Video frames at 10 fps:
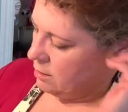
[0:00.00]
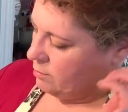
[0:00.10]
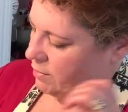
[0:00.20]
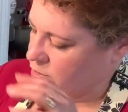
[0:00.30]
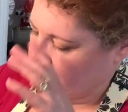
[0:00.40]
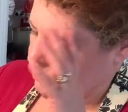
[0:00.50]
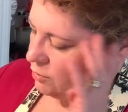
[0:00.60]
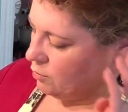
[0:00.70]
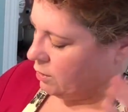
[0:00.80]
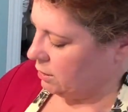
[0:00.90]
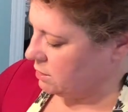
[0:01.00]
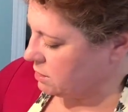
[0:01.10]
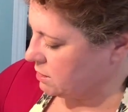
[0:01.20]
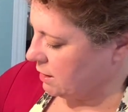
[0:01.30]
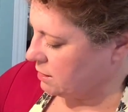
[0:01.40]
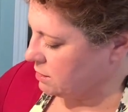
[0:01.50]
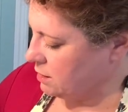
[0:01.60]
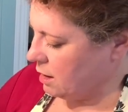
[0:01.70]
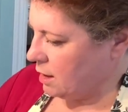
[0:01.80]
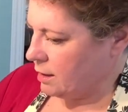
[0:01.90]
make sure the oil is nice and
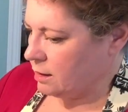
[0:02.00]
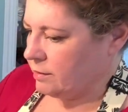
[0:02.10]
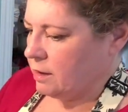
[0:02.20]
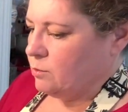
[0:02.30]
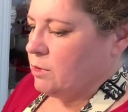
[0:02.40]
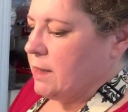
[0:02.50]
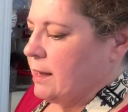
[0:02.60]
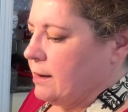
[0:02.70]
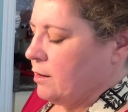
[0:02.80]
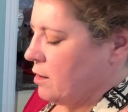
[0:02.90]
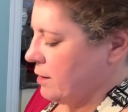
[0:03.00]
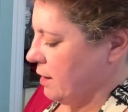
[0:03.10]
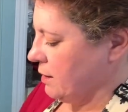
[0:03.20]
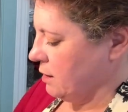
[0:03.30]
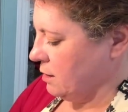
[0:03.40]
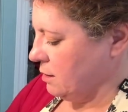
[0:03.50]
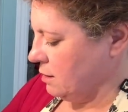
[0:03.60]
hot, and then we'll add our onion.